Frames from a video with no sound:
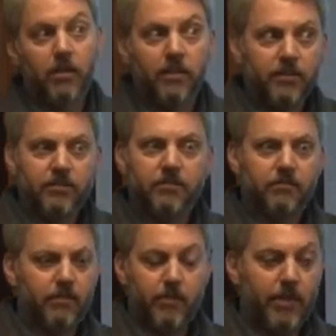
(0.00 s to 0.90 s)
all this.
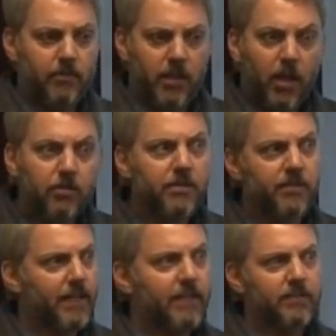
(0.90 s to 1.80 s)
I mean, we owned hundreds
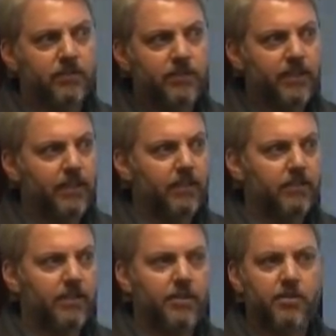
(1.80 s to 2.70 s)
of thousands of
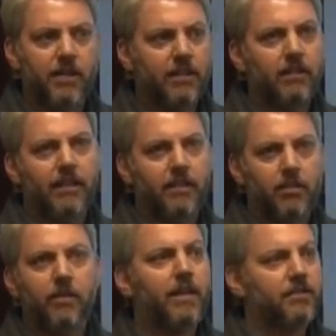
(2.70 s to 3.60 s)
shares, and it traded like
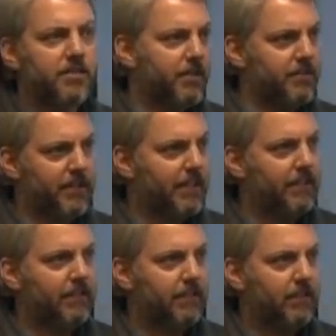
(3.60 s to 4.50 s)
2,000 shares a day.
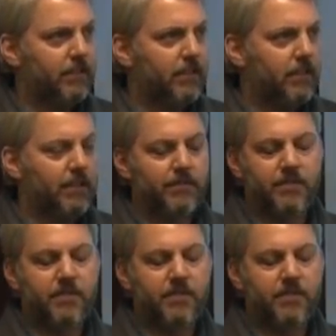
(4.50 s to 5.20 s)
And I was